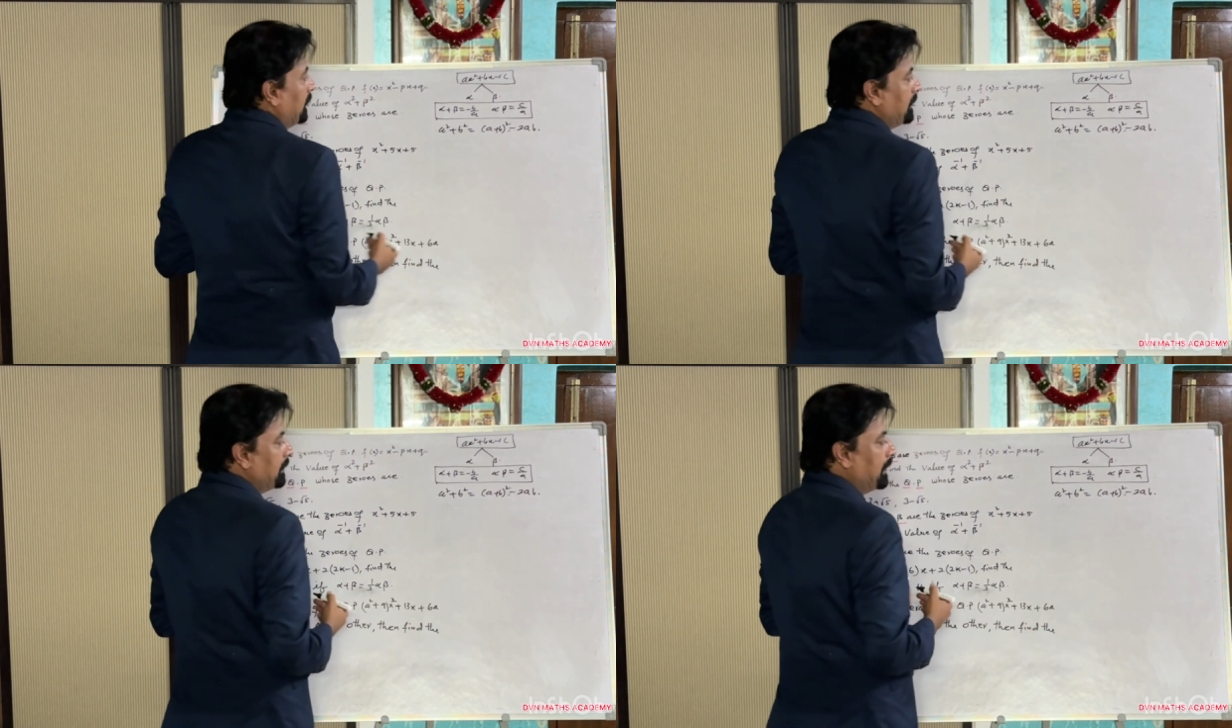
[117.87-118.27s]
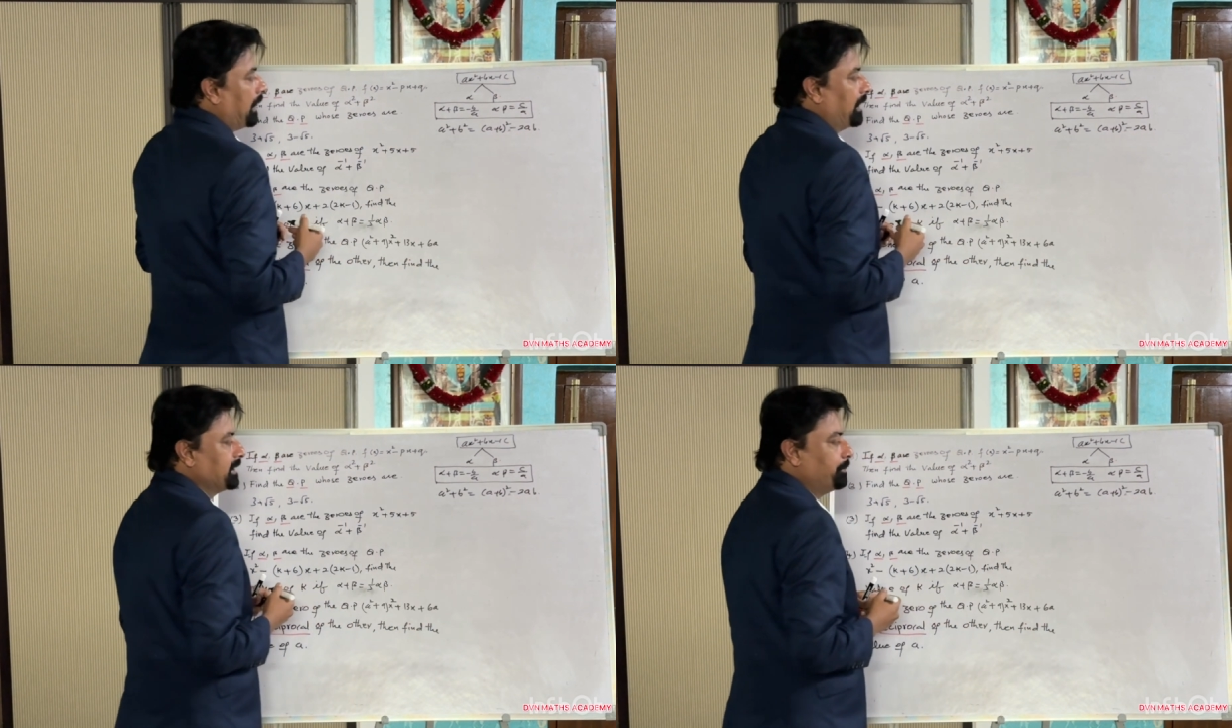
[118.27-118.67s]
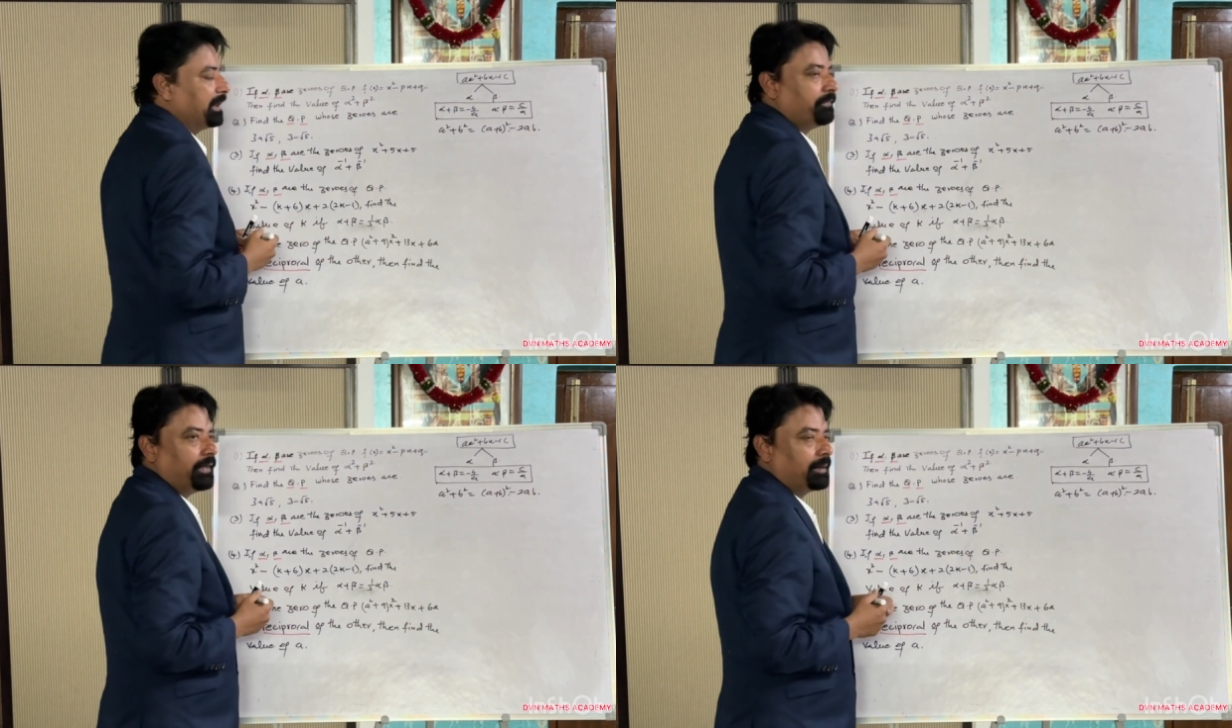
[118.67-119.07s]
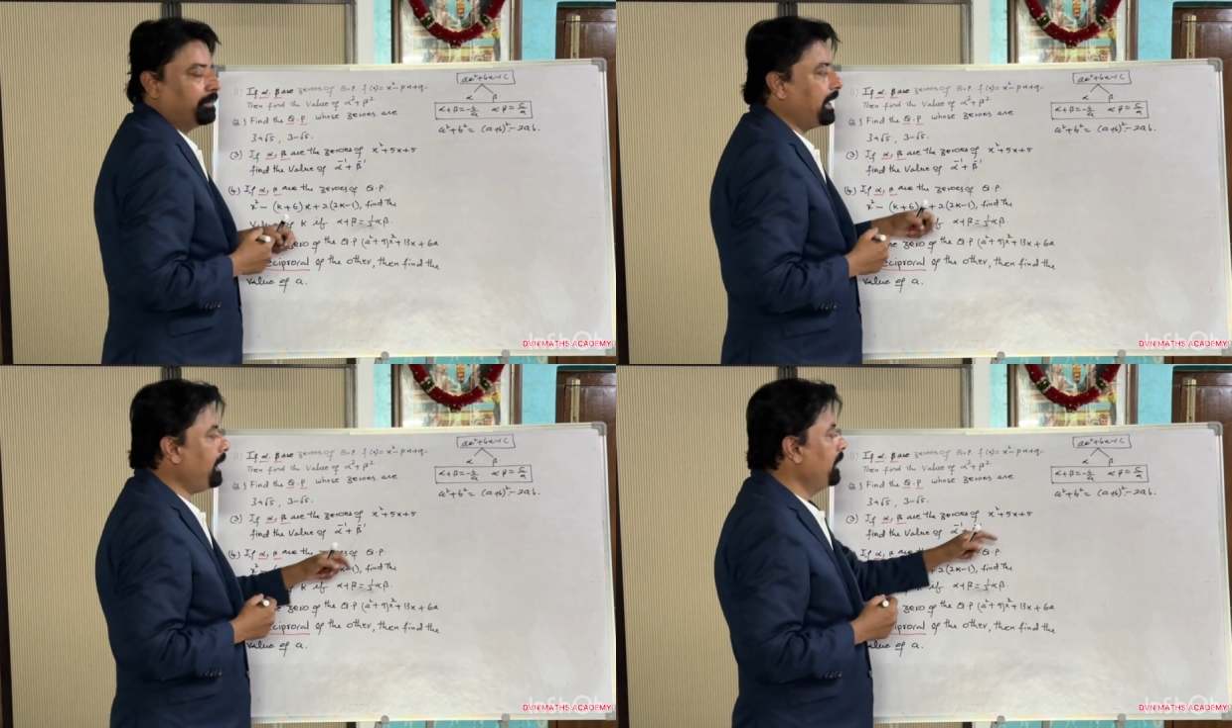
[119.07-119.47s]
this is an algebraic
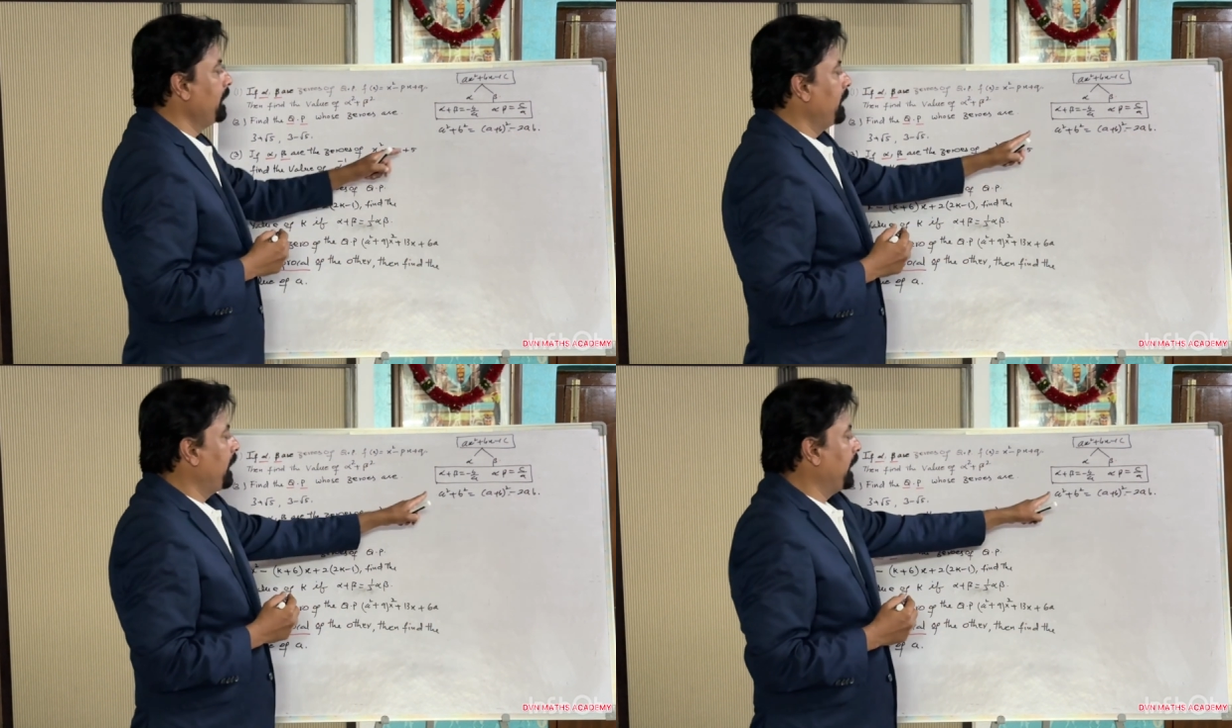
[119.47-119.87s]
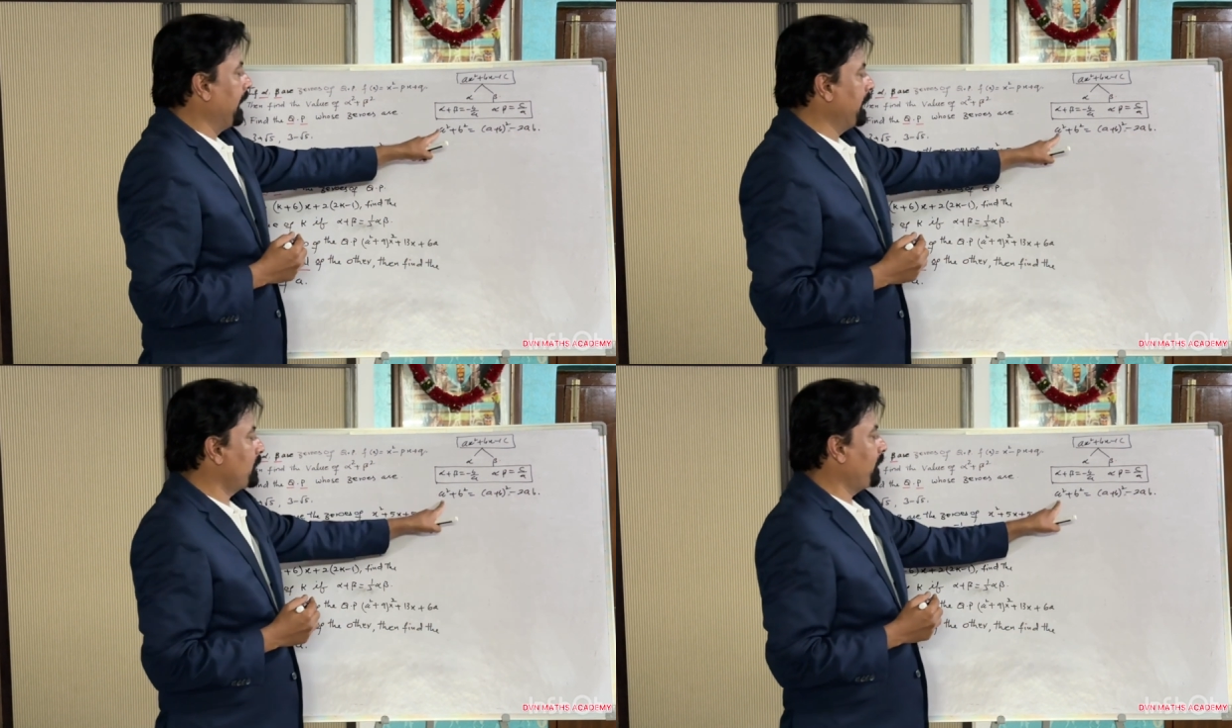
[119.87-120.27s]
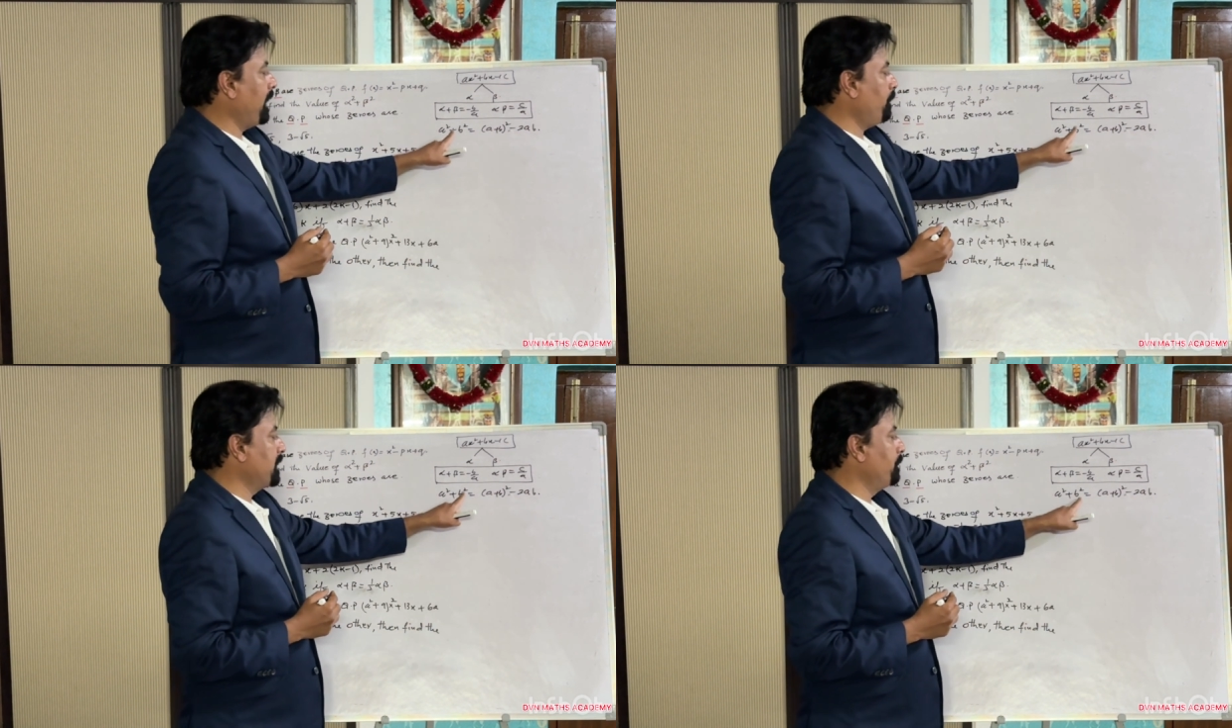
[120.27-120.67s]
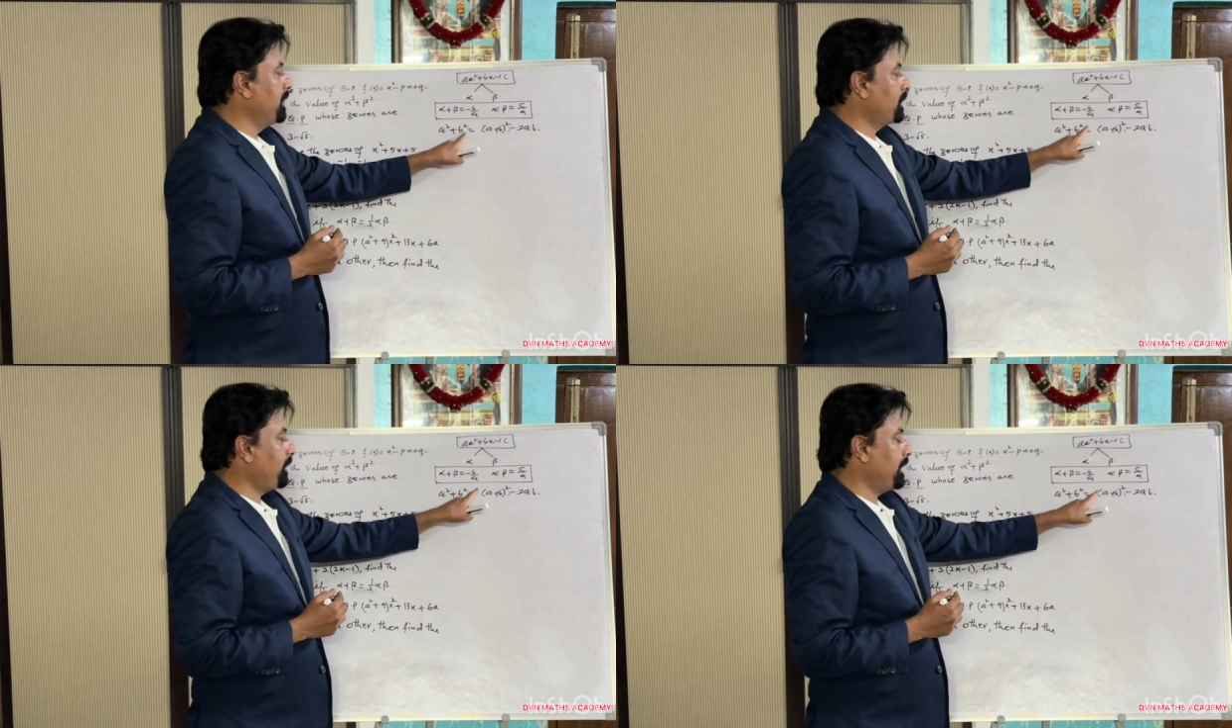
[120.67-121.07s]
formula. A square plus
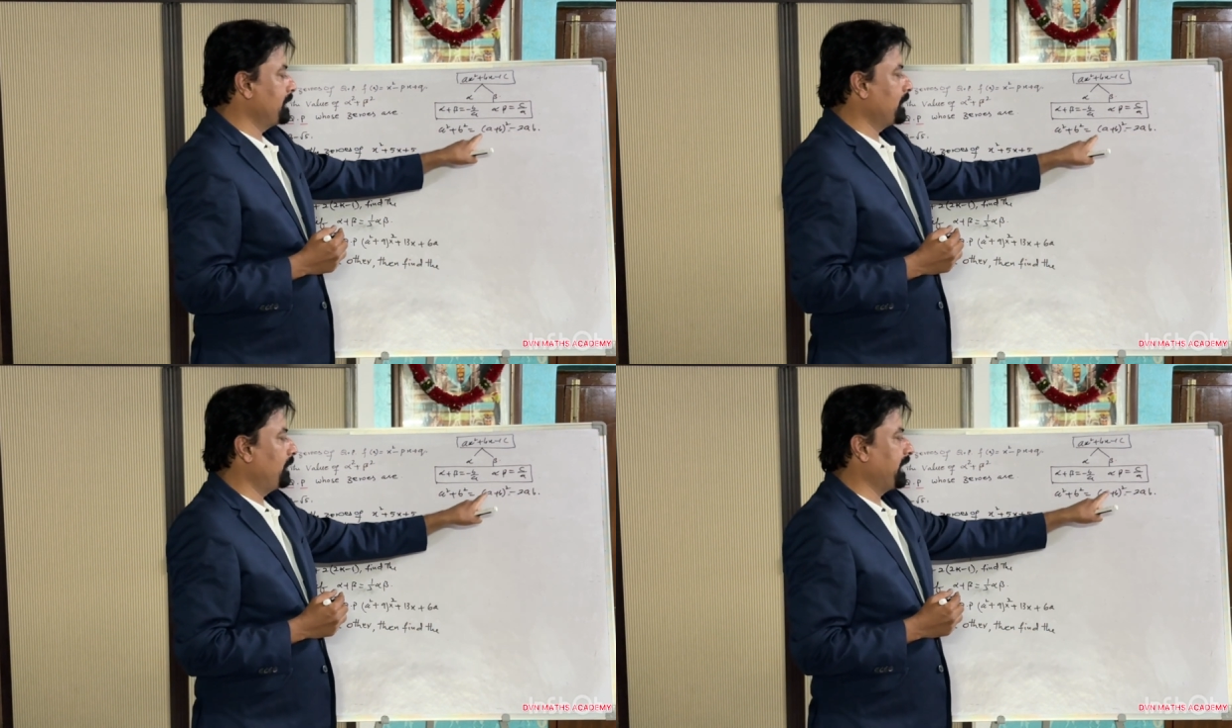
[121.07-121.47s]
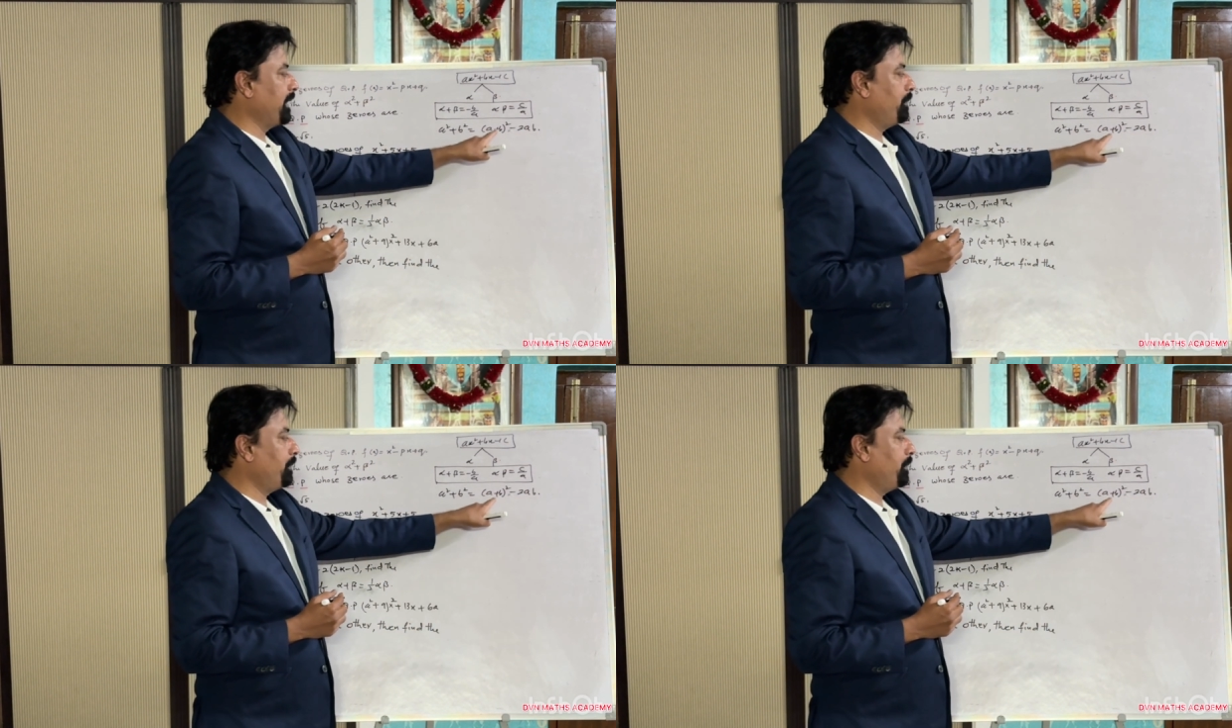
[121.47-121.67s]
b square is equal to a